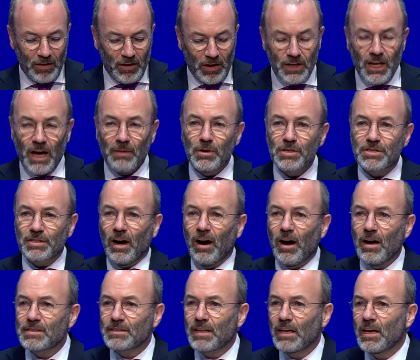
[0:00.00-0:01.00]
And I was
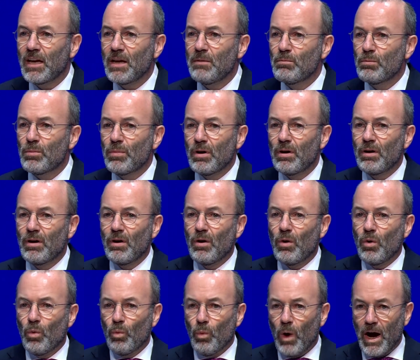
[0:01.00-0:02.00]
asking him,
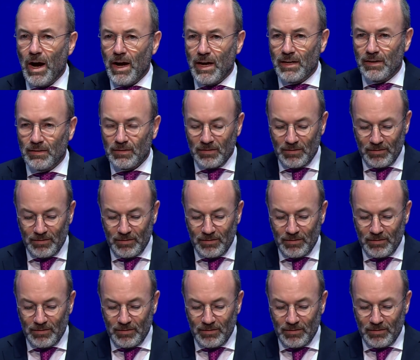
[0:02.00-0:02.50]
why?